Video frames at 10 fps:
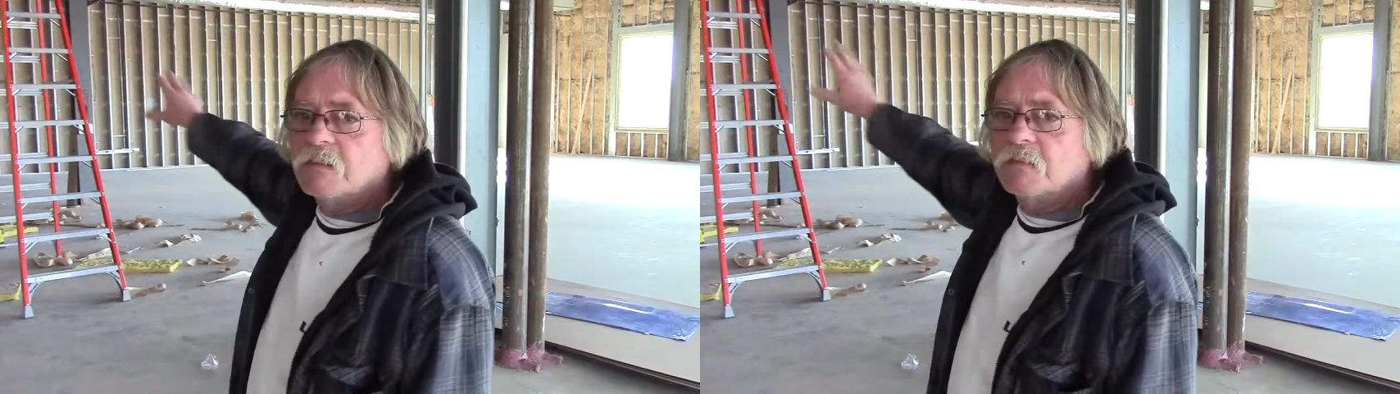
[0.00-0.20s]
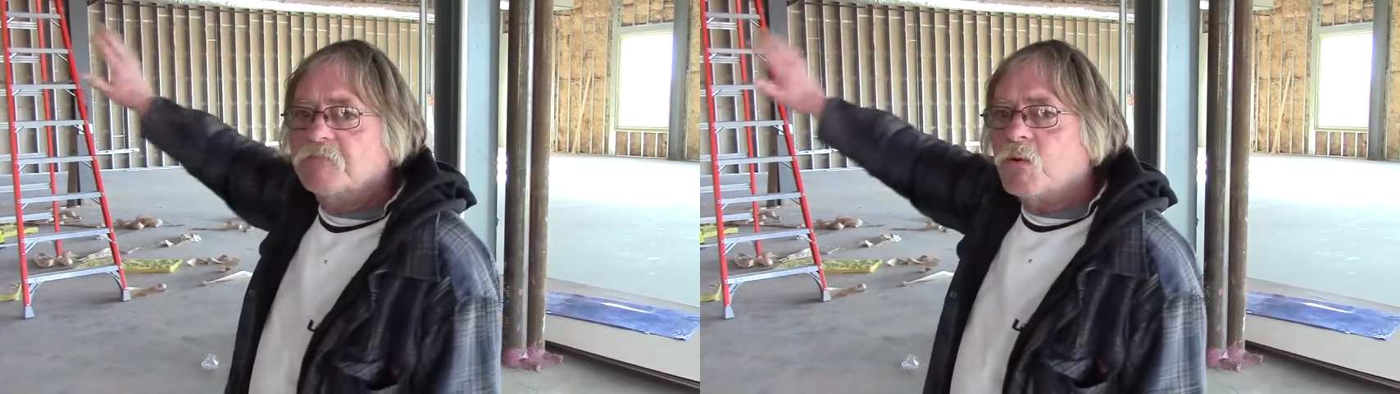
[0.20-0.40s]

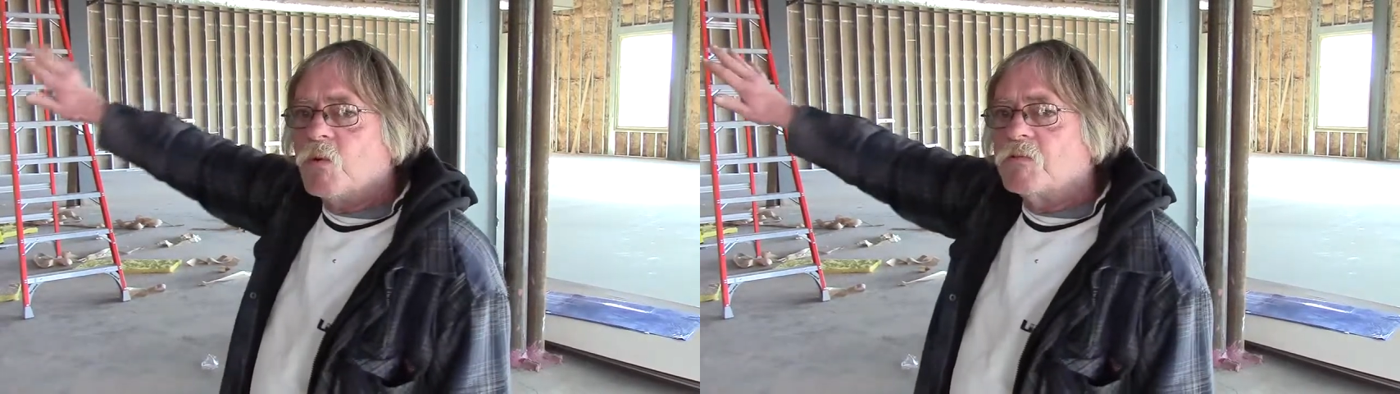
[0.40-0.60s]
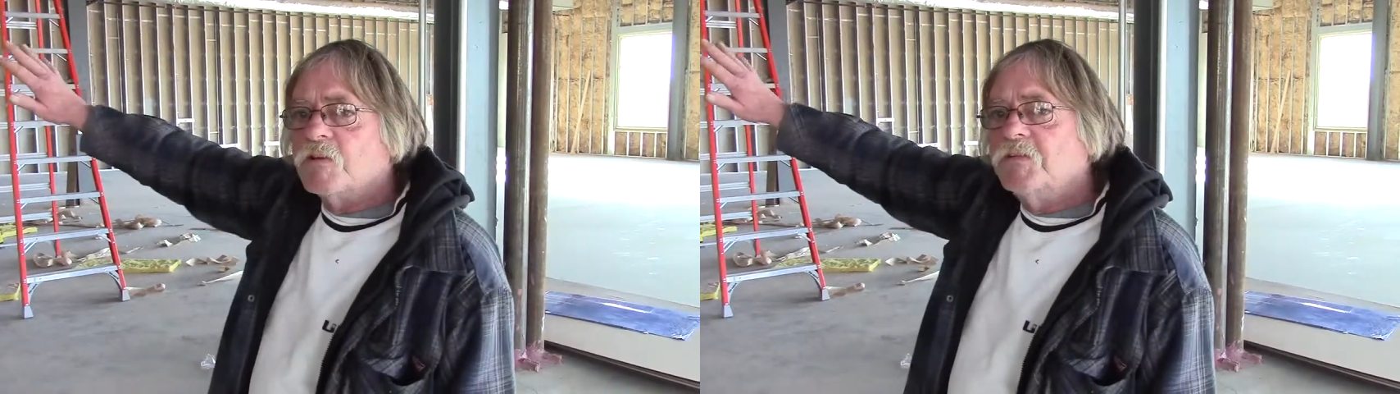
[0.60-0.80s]
the
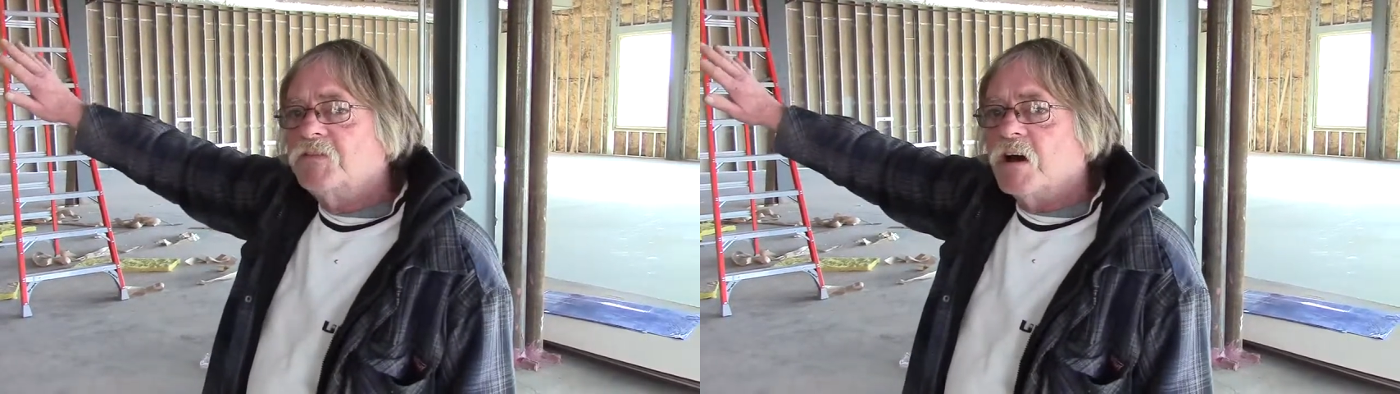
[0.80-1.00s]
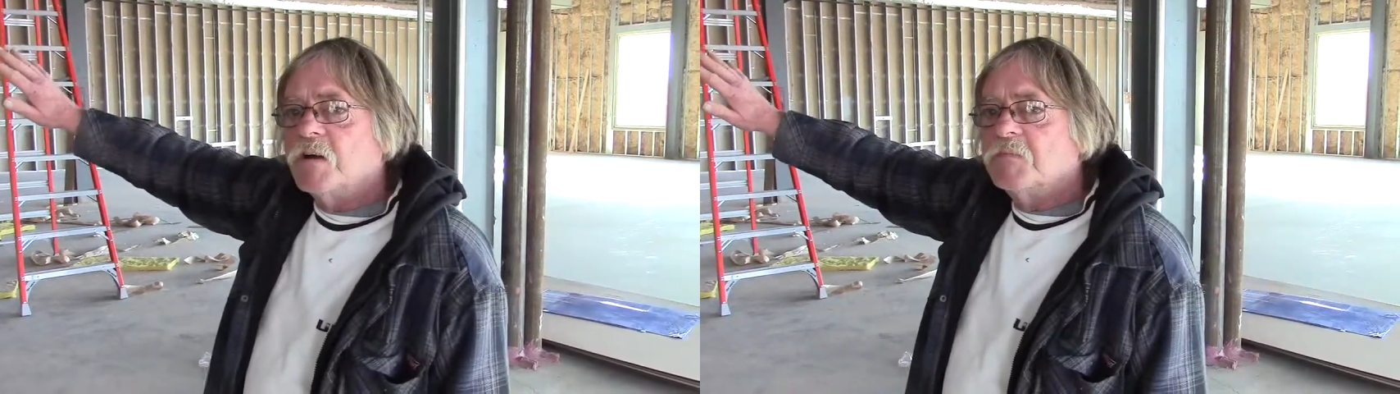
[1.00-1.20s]
four
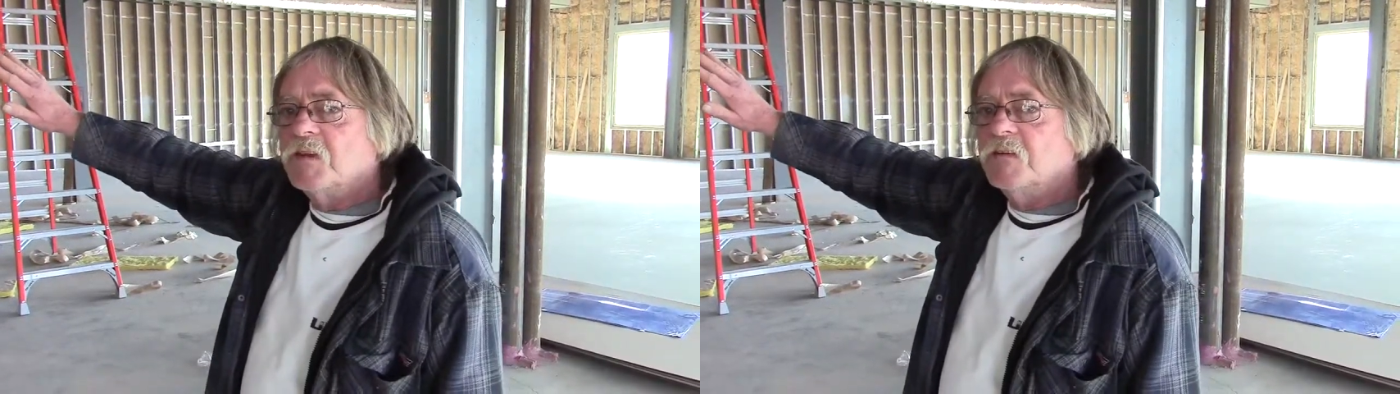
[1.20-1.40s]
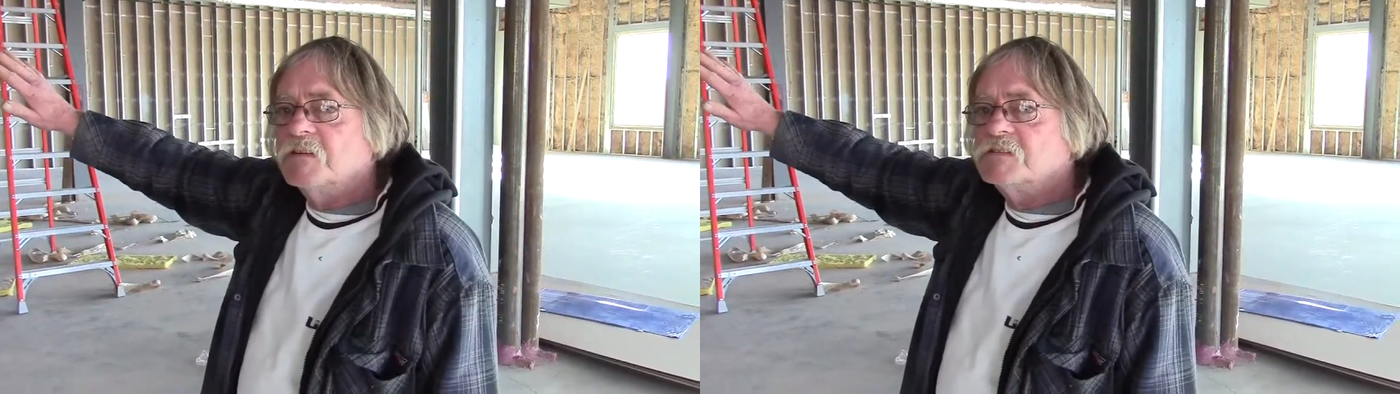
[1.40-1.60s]
rooftop
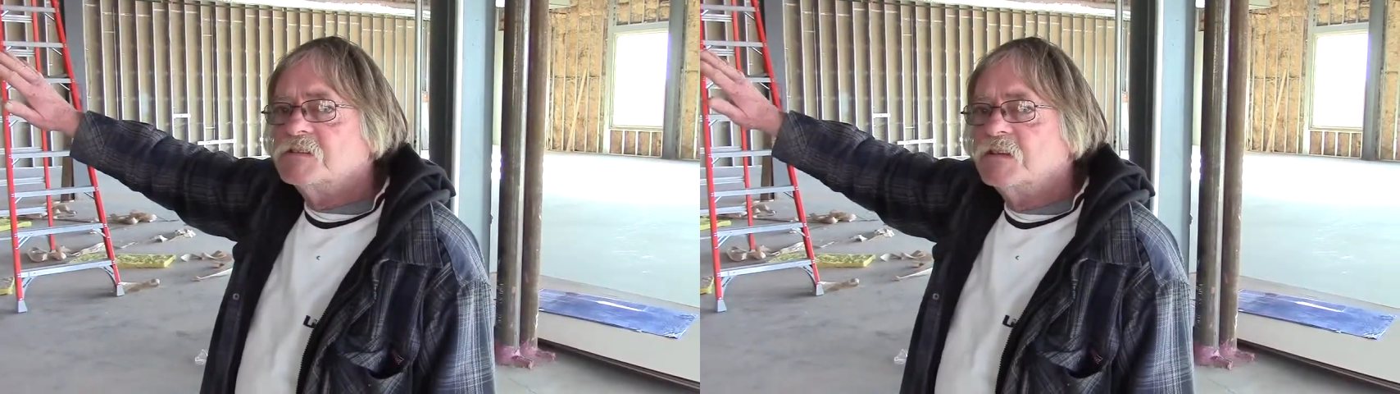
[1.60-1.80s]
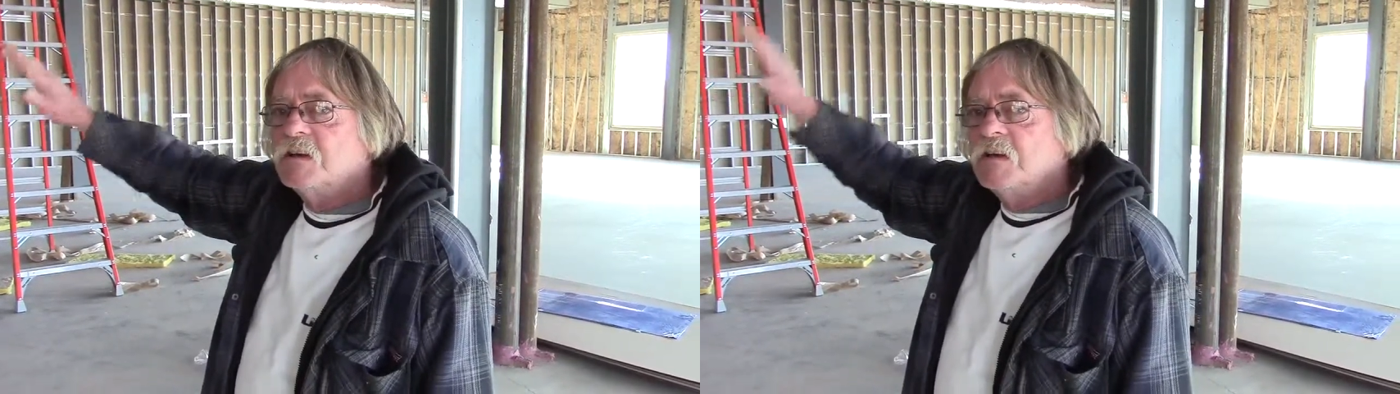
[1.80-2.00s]
units
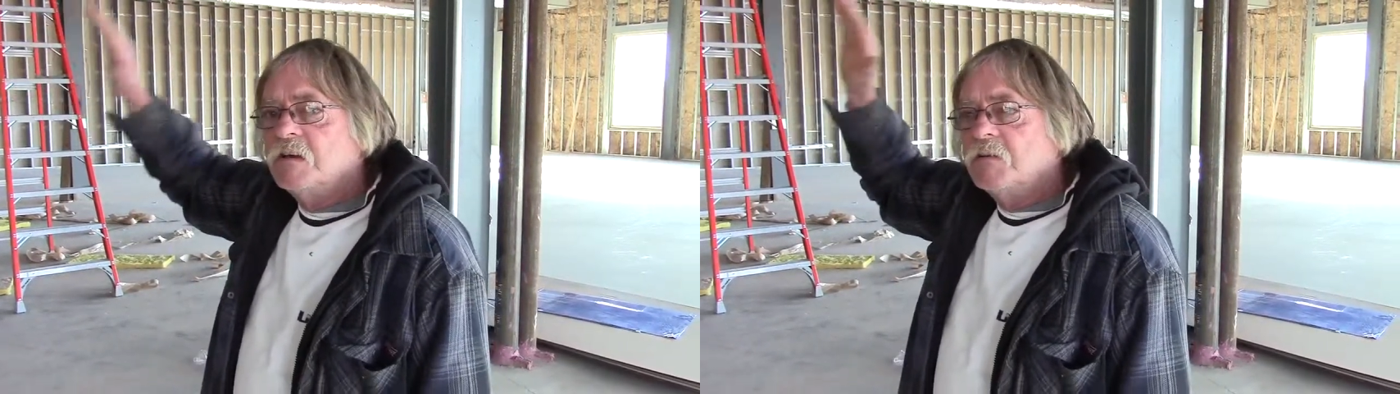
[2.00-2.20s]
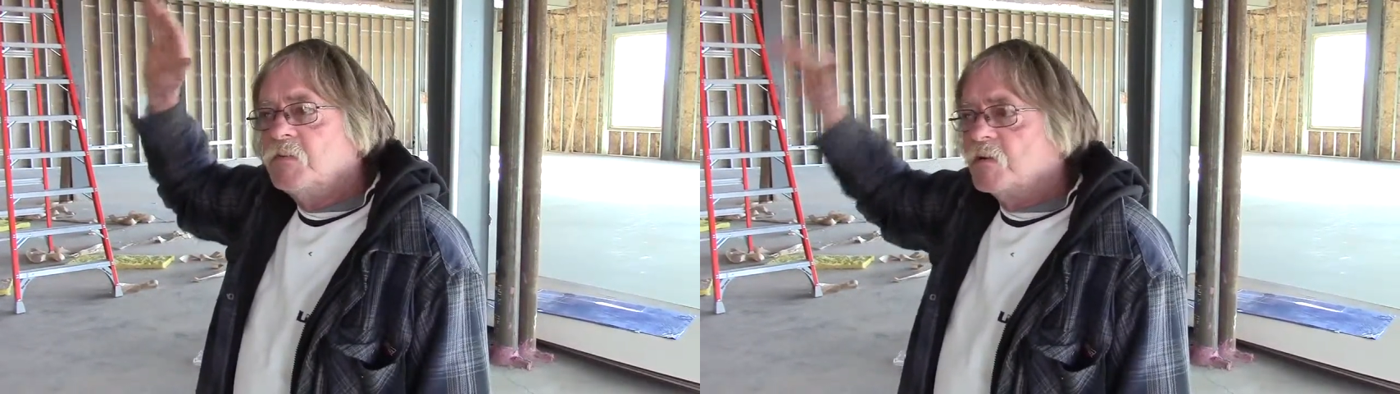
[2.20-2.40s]

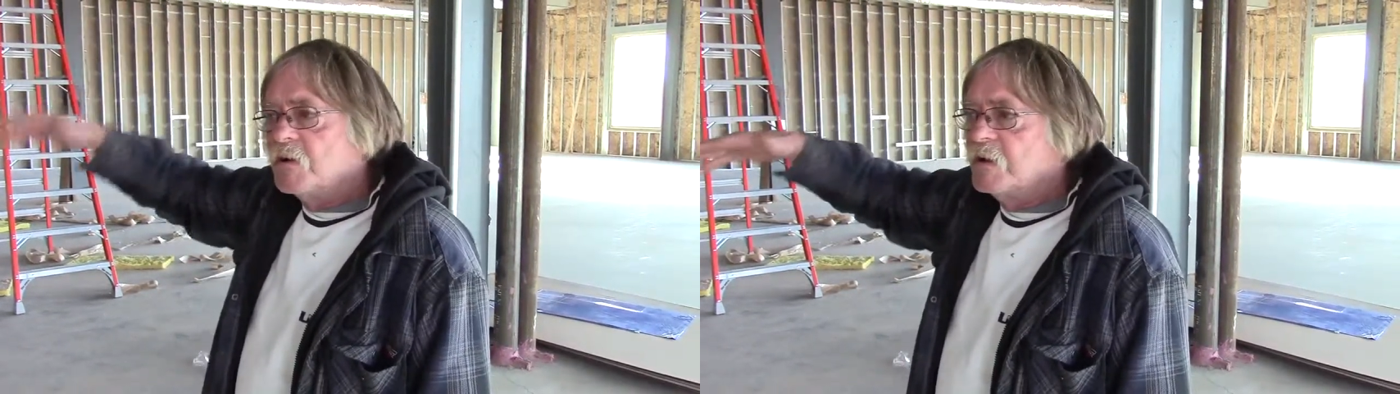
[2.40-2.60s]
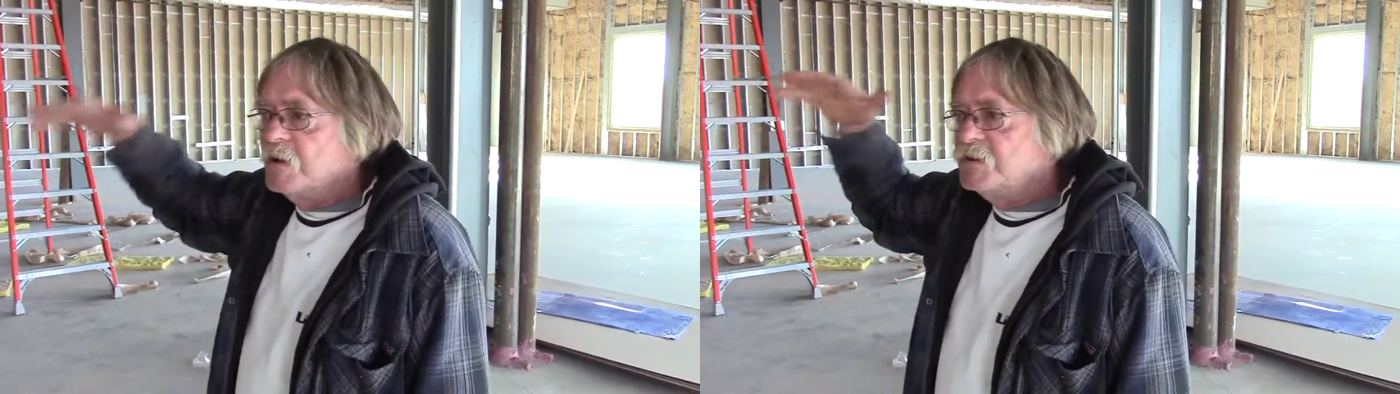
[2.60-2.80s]
where
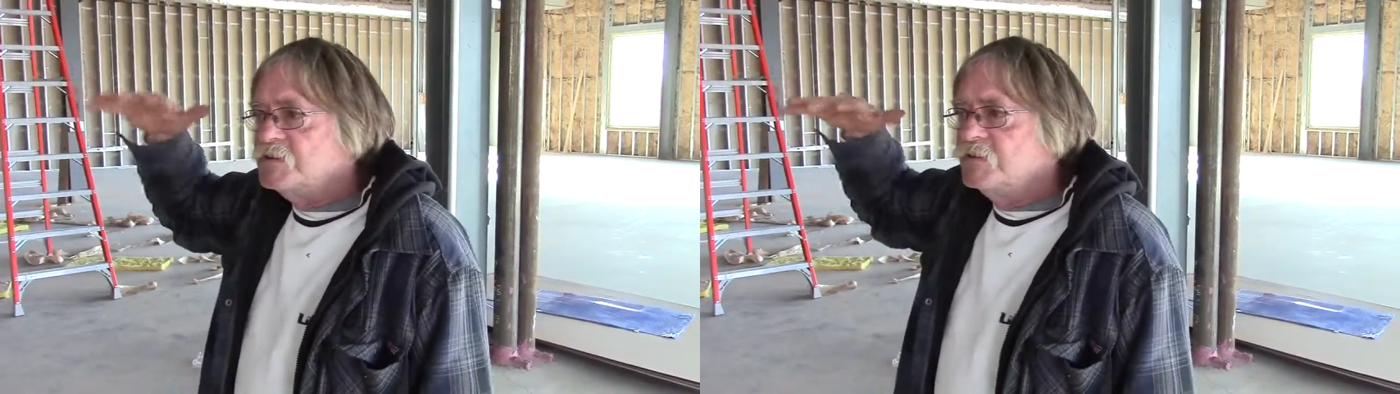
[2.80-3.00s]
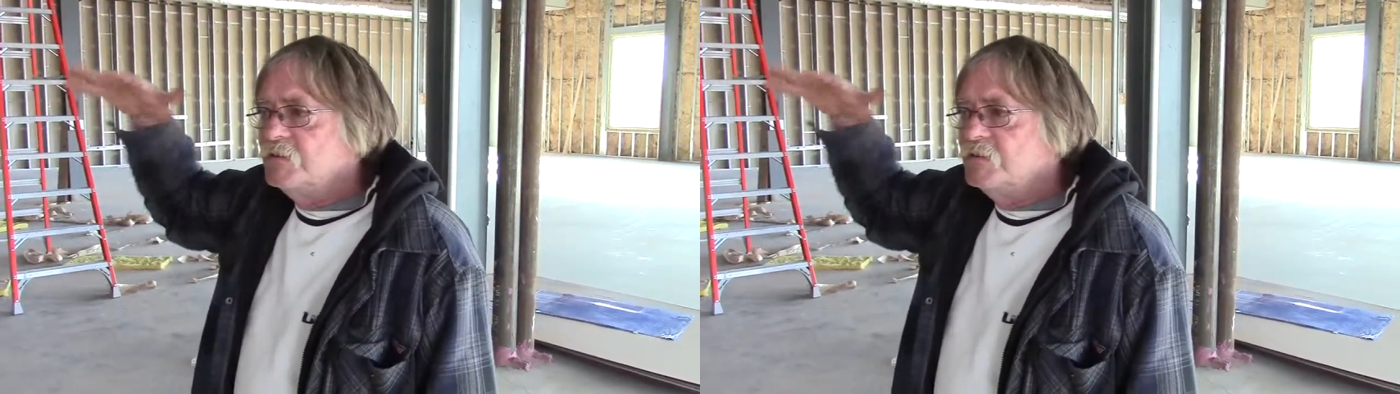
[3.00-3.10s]
each